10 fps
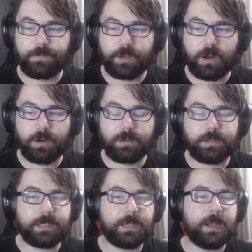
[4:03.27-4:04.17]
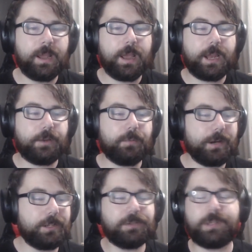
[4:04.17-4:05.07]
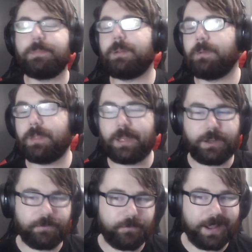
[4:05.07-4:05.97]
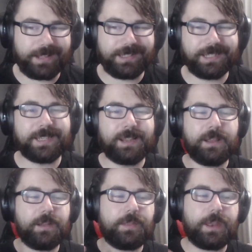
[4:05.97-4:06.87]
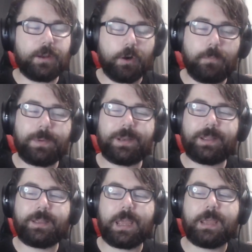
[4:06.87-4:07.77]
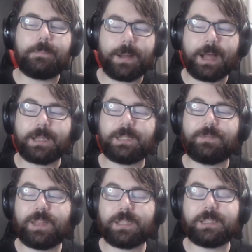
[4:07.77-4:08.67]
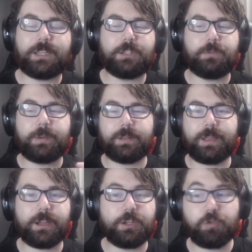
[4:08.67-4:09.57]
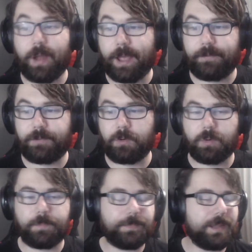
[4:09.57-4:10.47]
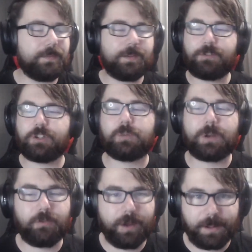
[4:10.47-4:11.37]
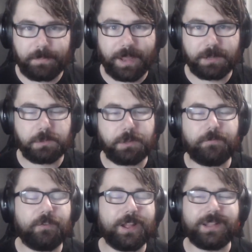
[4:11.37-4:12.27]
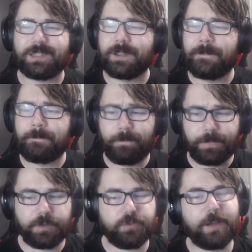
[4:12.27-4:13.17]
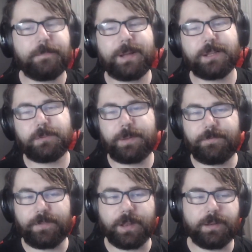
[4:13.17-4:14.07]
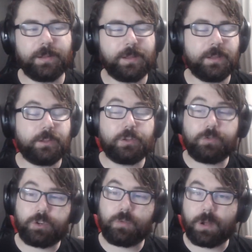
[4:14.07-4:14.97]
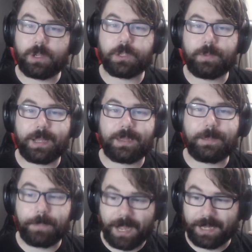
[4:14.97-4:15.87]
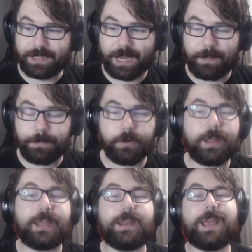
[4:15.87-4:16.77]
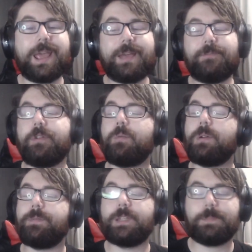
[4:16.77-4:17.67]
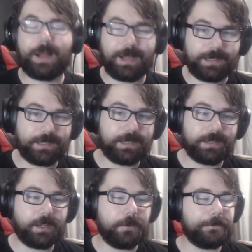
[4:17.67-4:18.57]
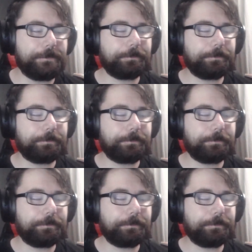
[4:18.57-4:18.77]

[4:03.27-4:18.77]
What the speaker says: cards, and you want to do something with like your friends, then opening a box of this and doing like a draft, or even if you just want to crack packs with your friends, the draft box will be fun. You do also get the box topper in every one of these boxes. So